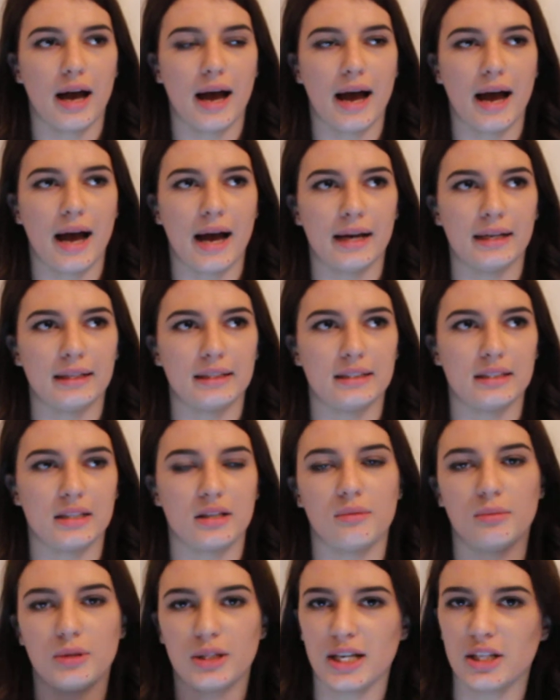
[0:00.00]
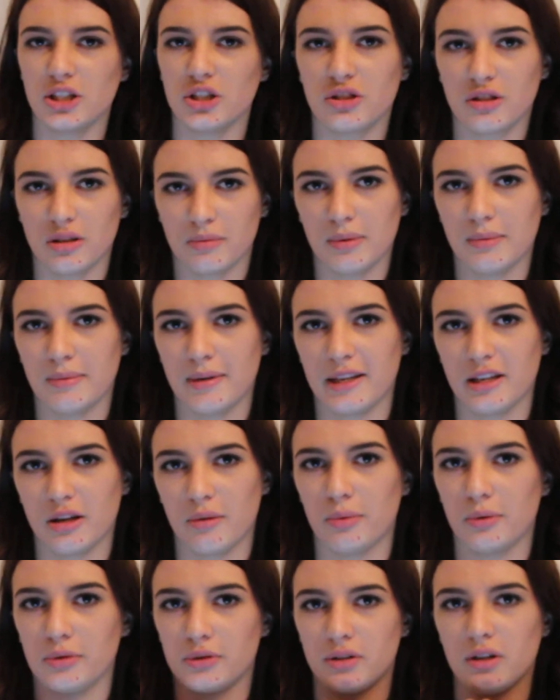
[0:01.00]
And the mutation is going to be made
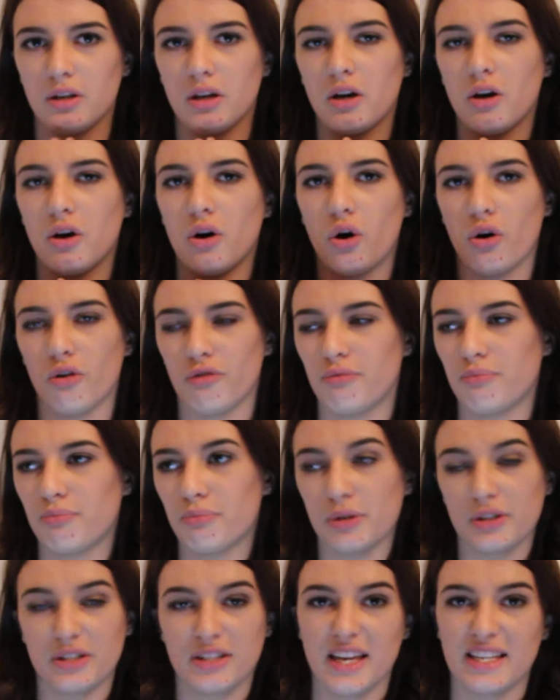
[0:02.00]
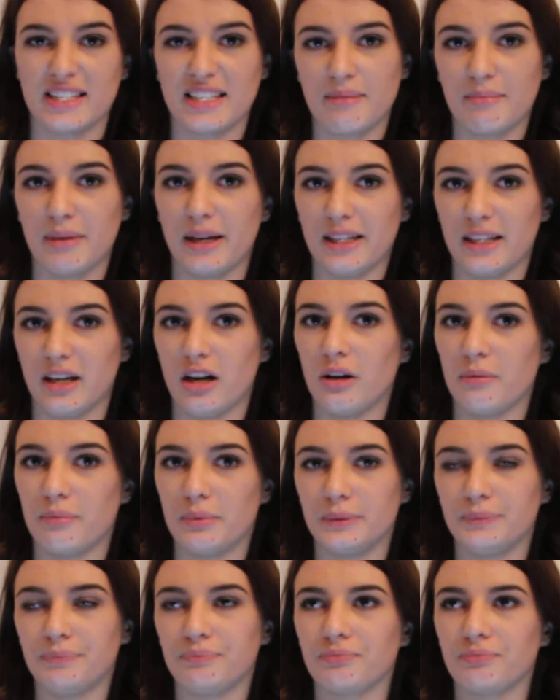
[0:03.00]
up of prosthetic makeup.